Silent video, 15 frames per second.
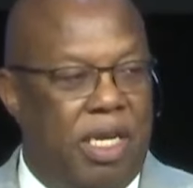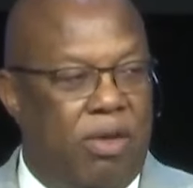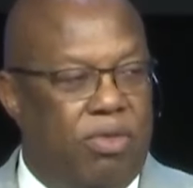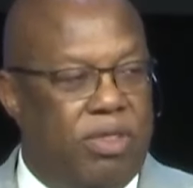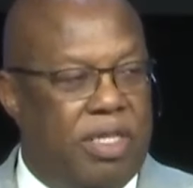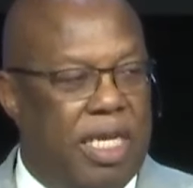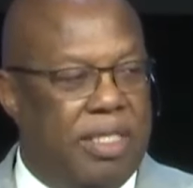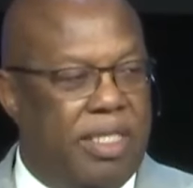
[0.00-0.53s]
It
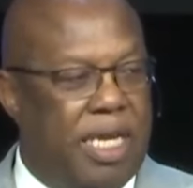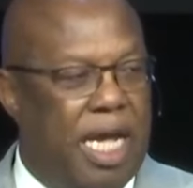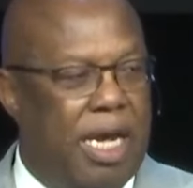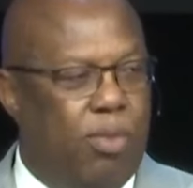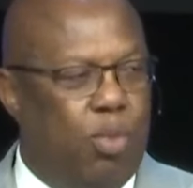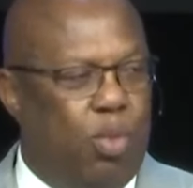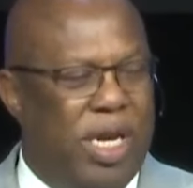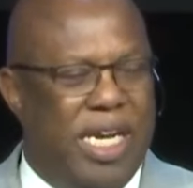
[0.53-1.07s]
was that
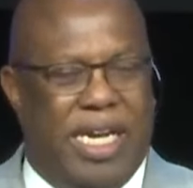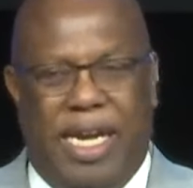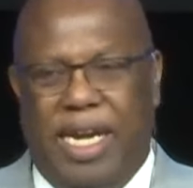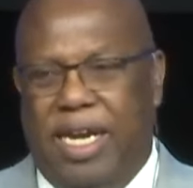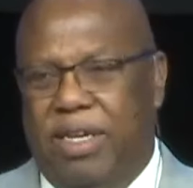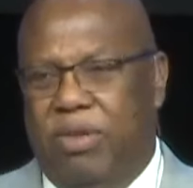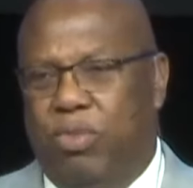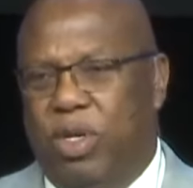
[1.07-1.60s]
same
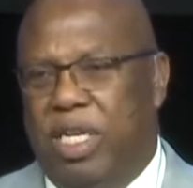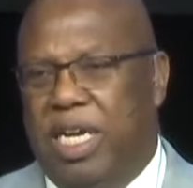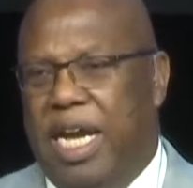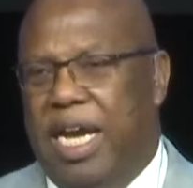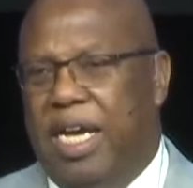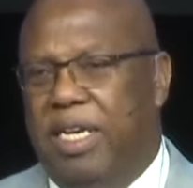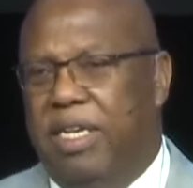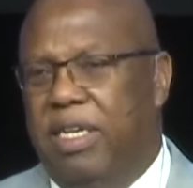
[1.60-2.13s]
weekend we
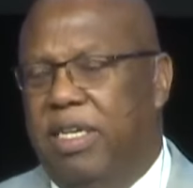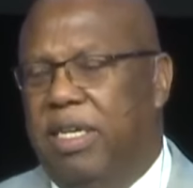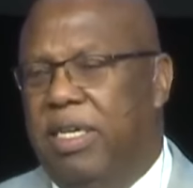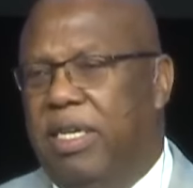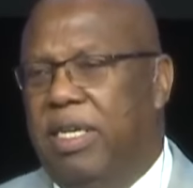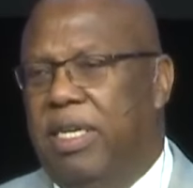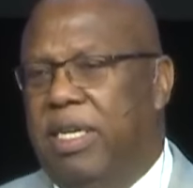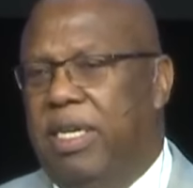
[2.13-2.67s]
had
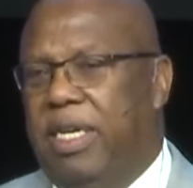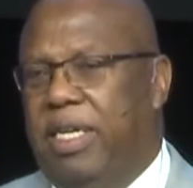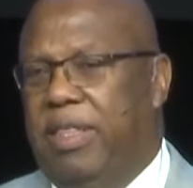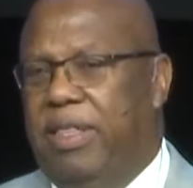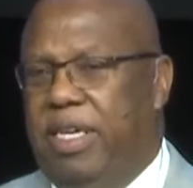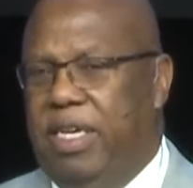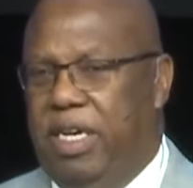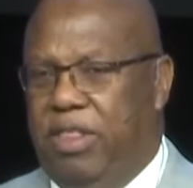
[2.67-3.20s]

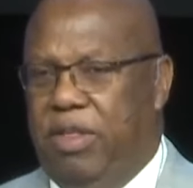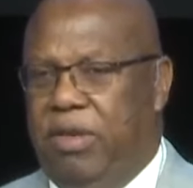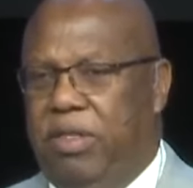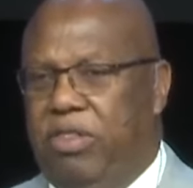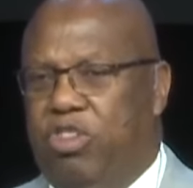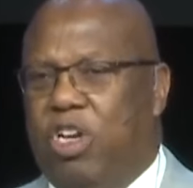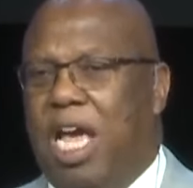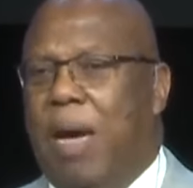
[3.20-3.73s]
in the other
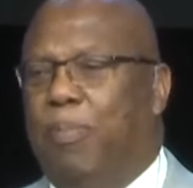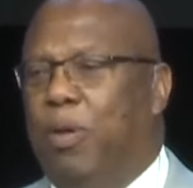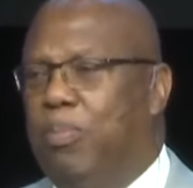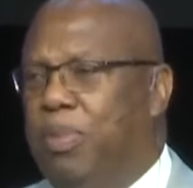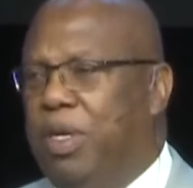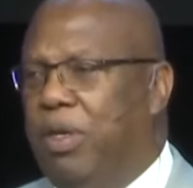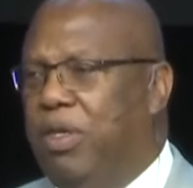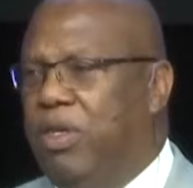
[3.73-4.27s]
chapel
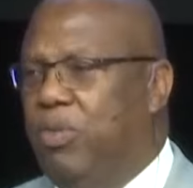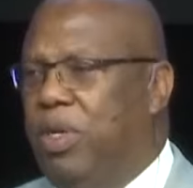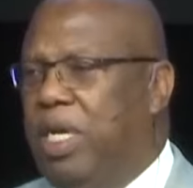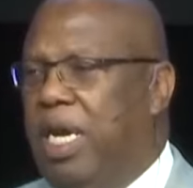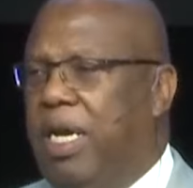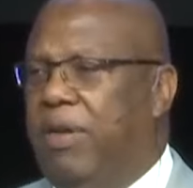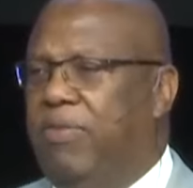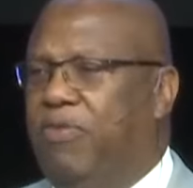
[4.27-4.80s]
building,
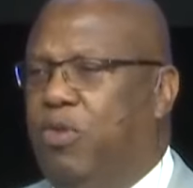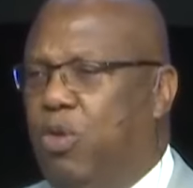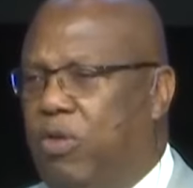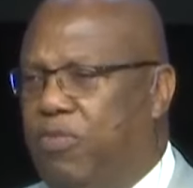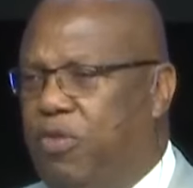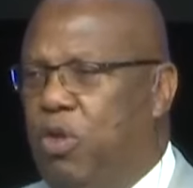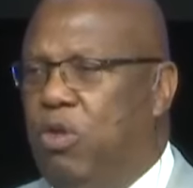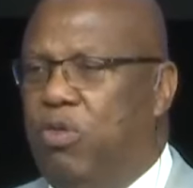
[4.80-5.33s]
we had 4
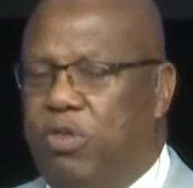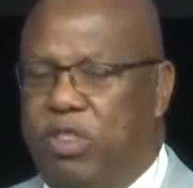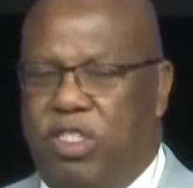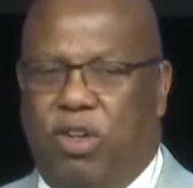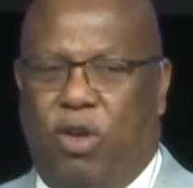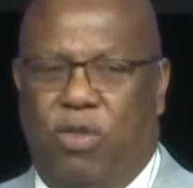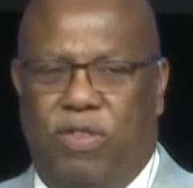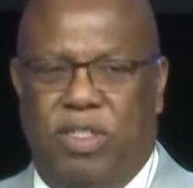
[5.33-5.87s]
funeral
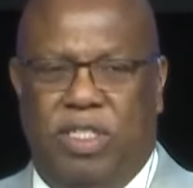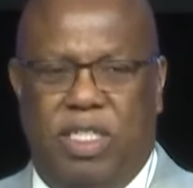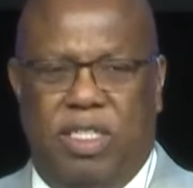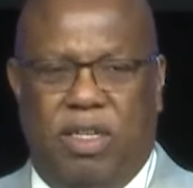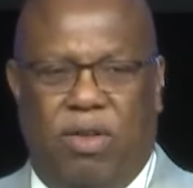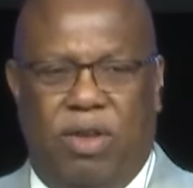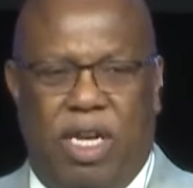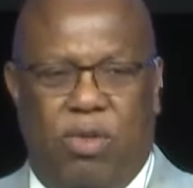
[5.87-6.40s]

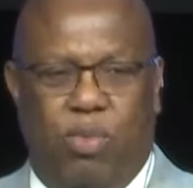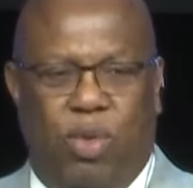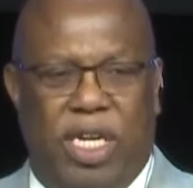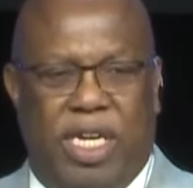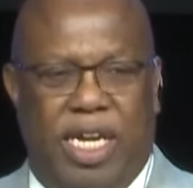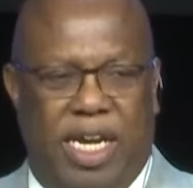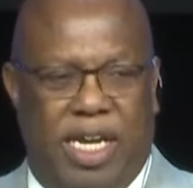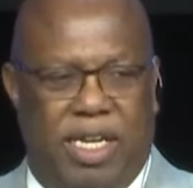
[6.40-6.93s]
services on that
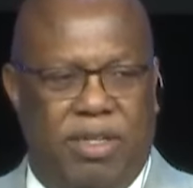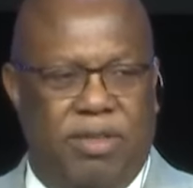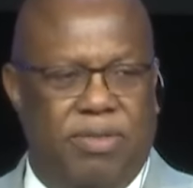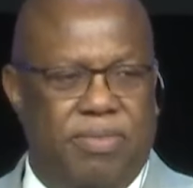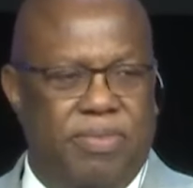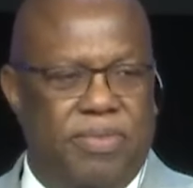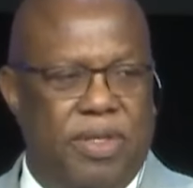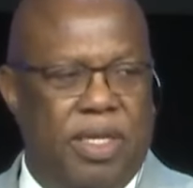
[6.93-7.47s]
weekend
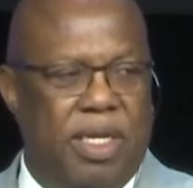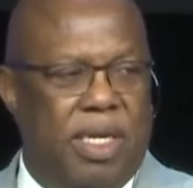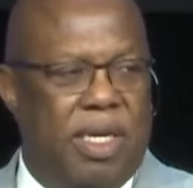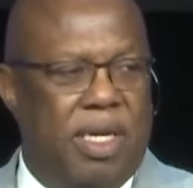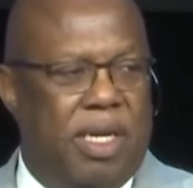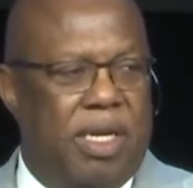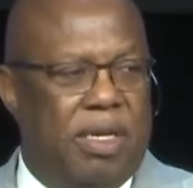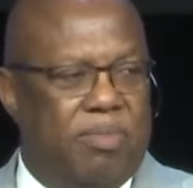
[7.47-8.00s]

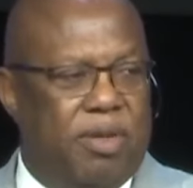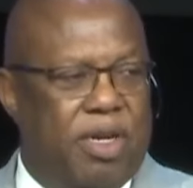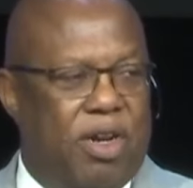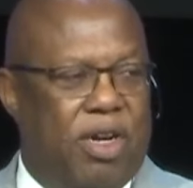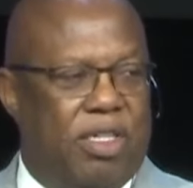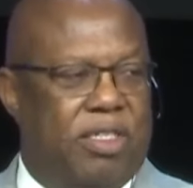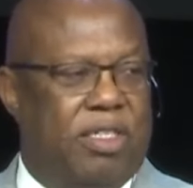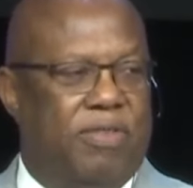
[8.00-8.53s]

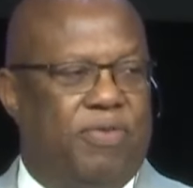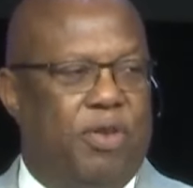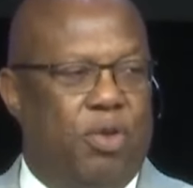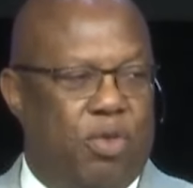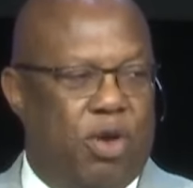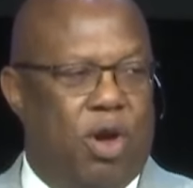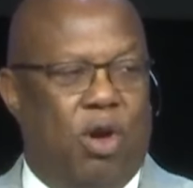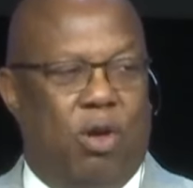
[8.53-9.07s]
because the
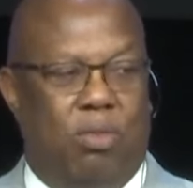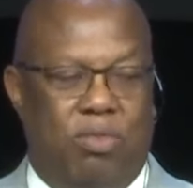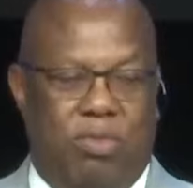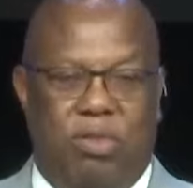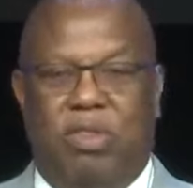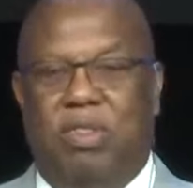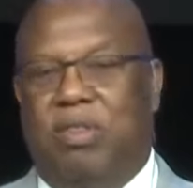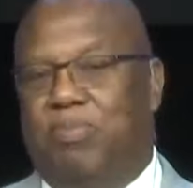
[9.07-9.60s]
funeral
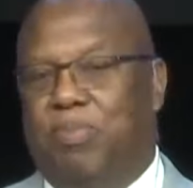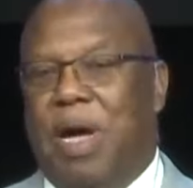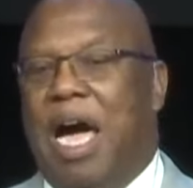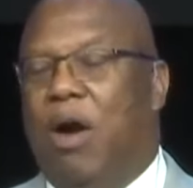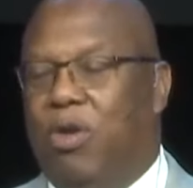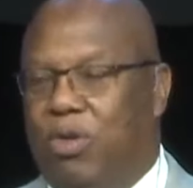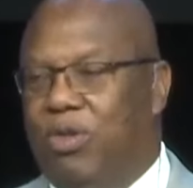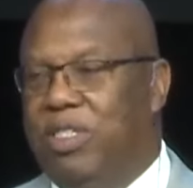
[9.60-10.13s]
home's
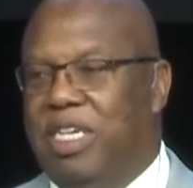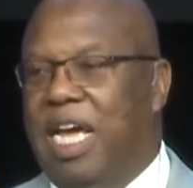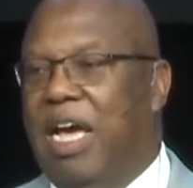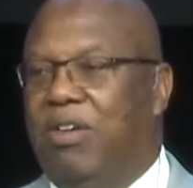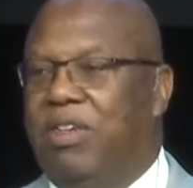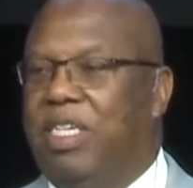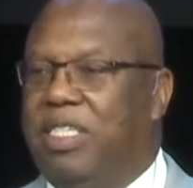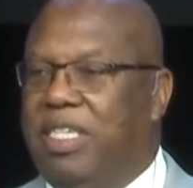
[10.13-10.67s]
power was
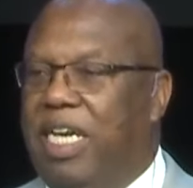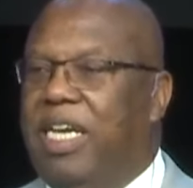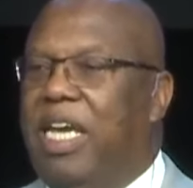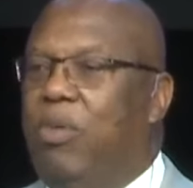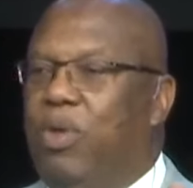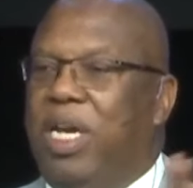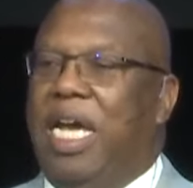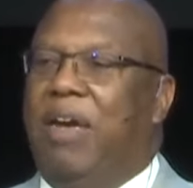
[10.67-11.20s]
out and they said,
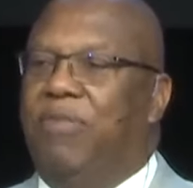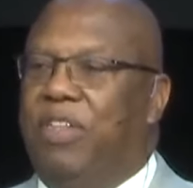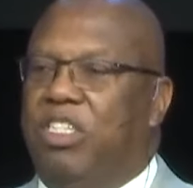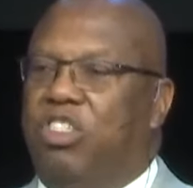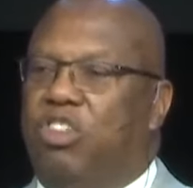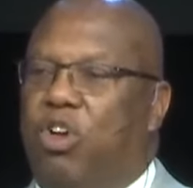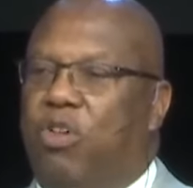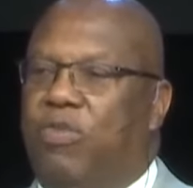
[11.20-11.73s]
can we have
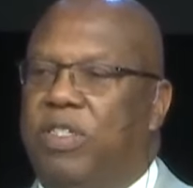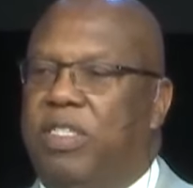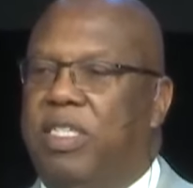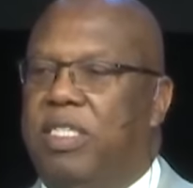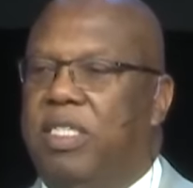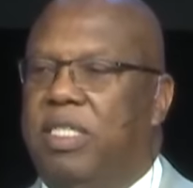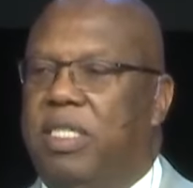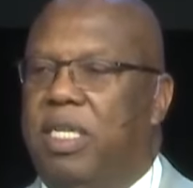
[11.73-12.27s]
these
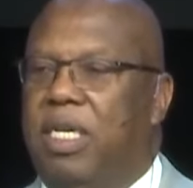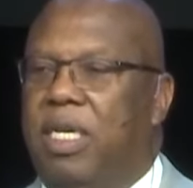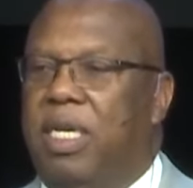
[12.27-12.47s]
services?